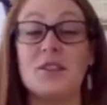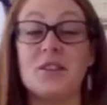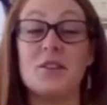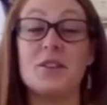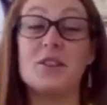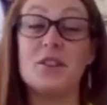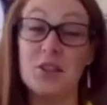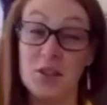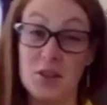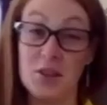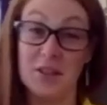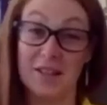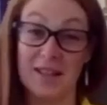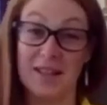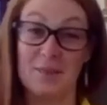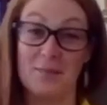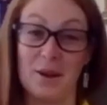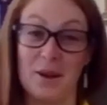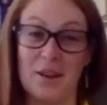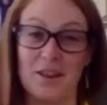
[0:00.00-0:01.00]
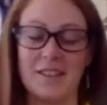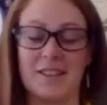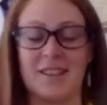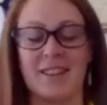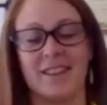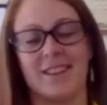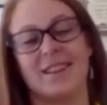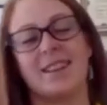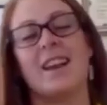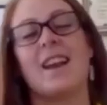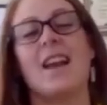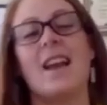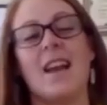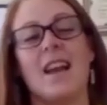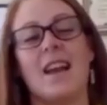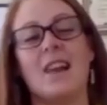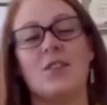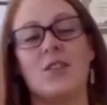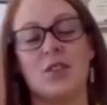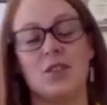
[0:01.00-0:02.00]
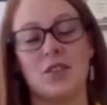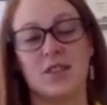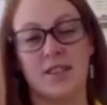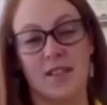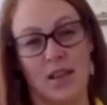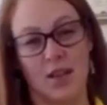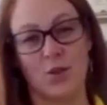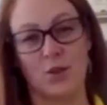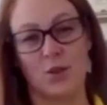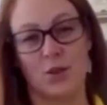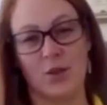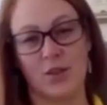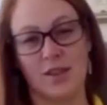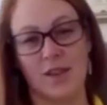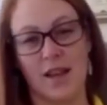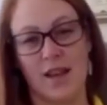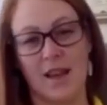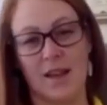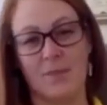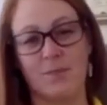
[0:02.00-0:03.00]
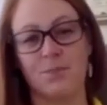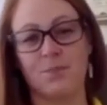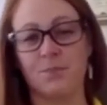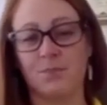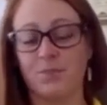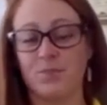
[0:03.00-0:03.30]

soon as you see the person, if you just say your dog's name,